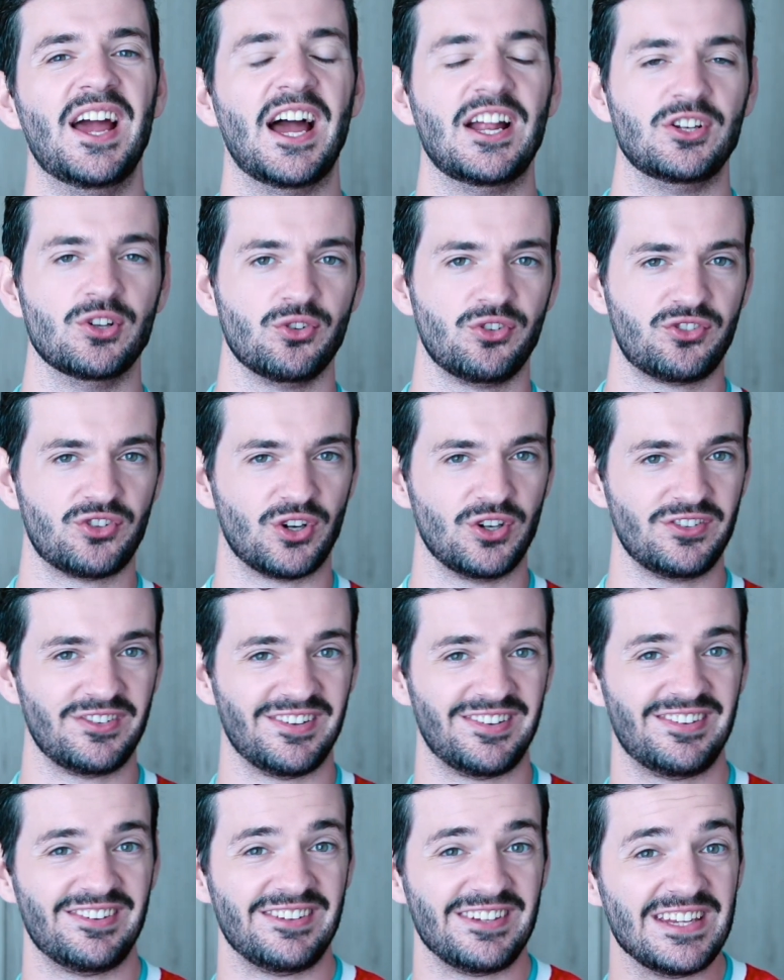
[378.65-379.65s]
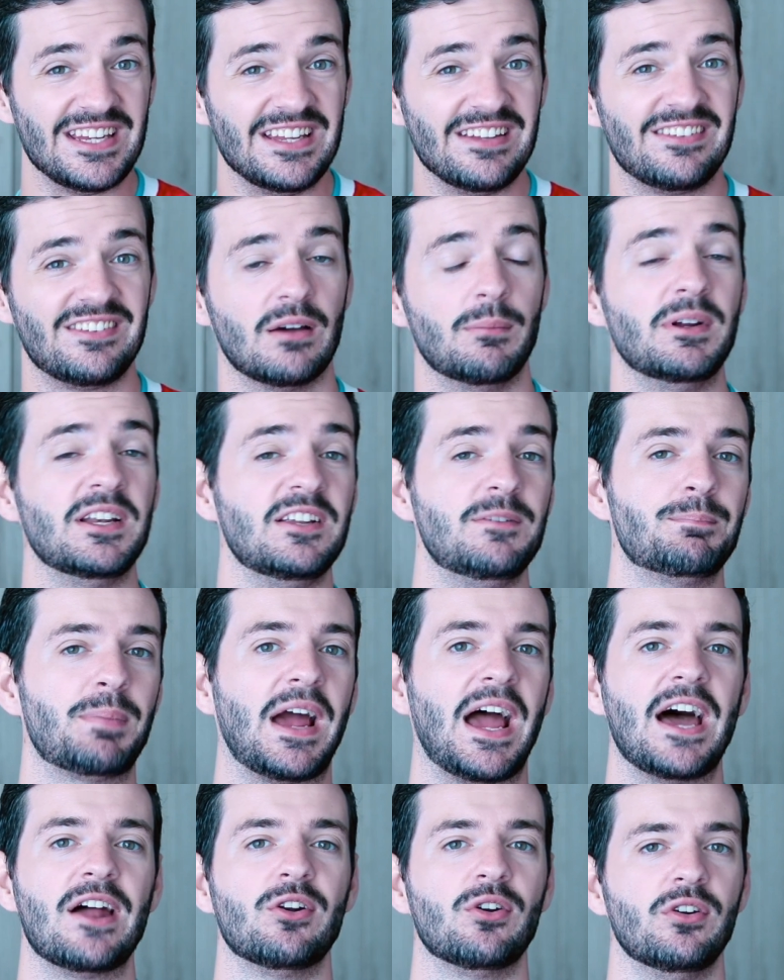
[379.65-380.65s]
And you'll start to see some of these
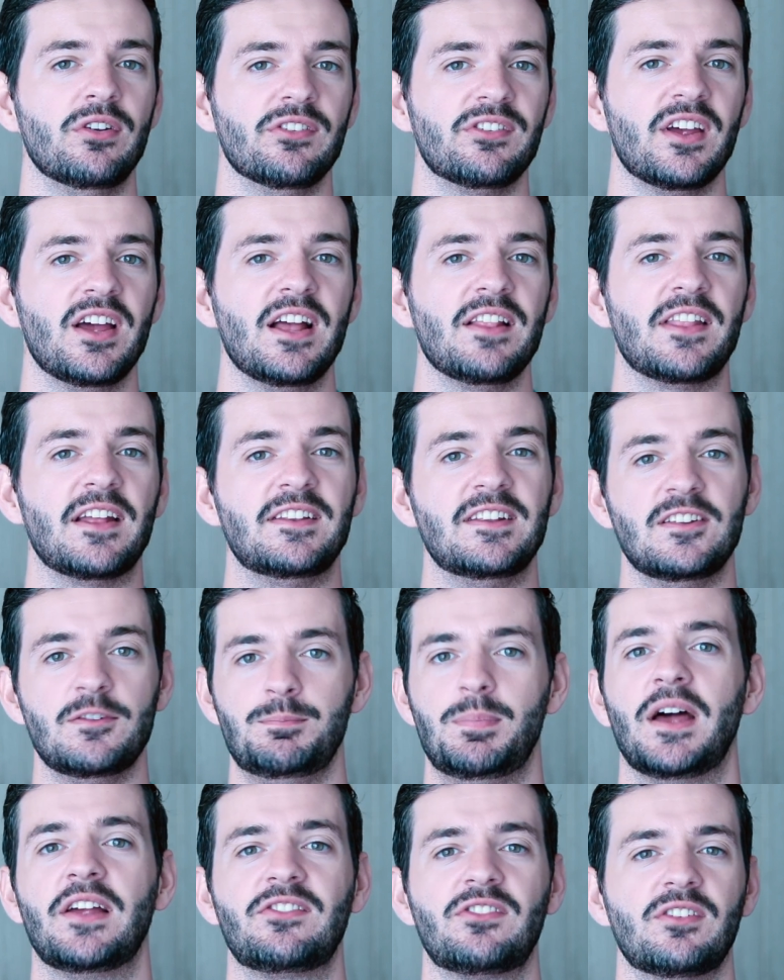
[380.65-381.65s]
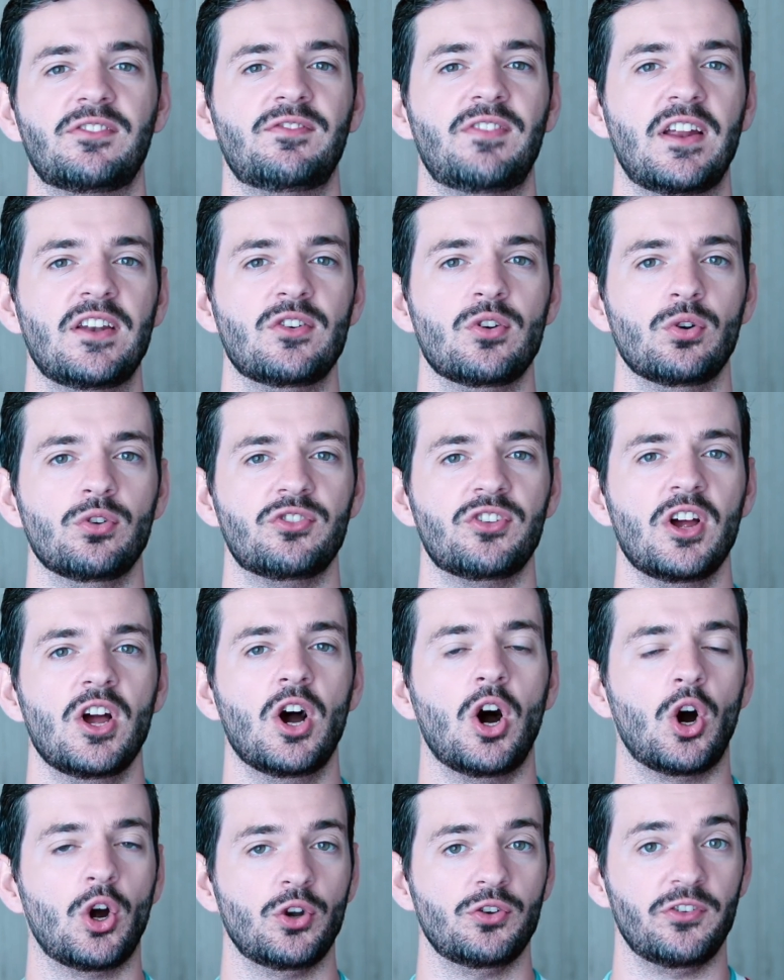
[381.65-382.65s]
patterns that these best defenders
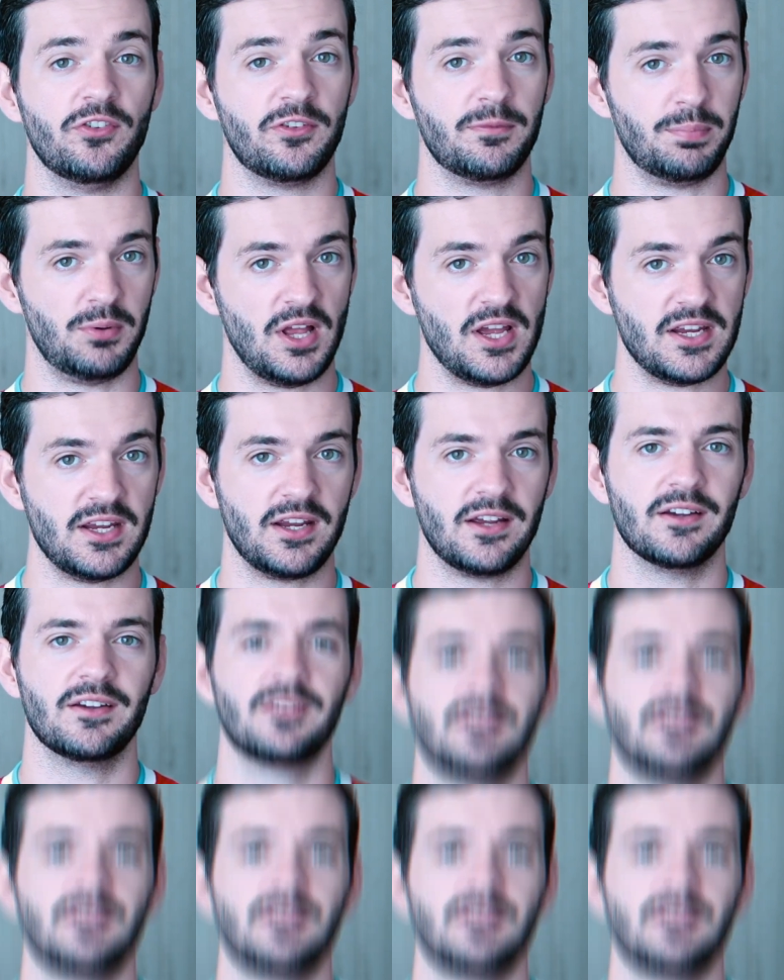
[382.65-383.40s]
are displaying.